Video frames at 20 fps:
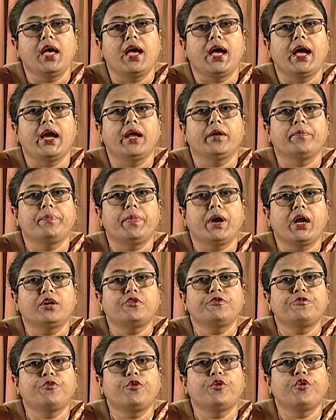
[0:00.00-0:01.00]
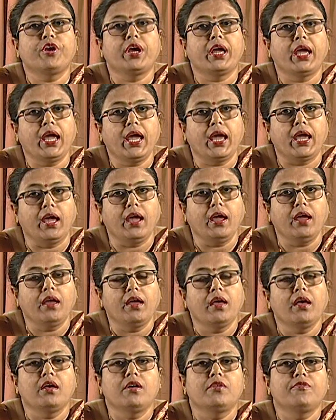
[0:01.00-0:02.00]
and Part 4a,
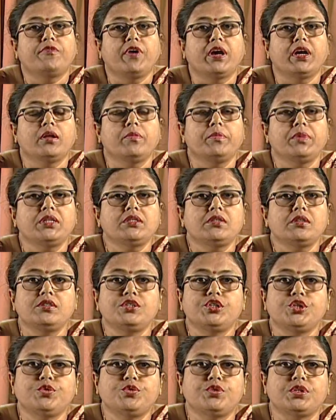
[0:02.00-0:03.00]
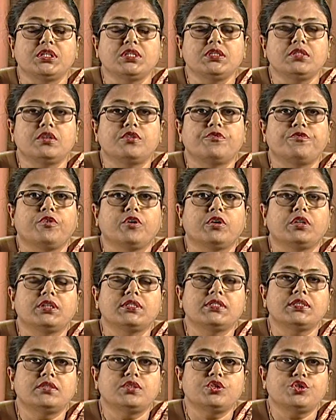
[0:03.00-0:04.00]
fundamental duties for the
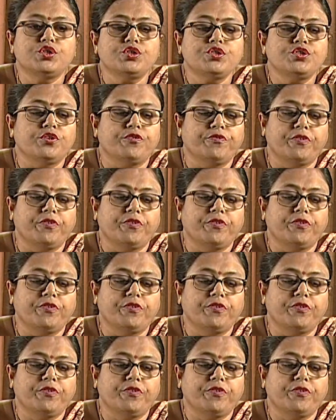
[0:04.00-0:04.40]
citizens of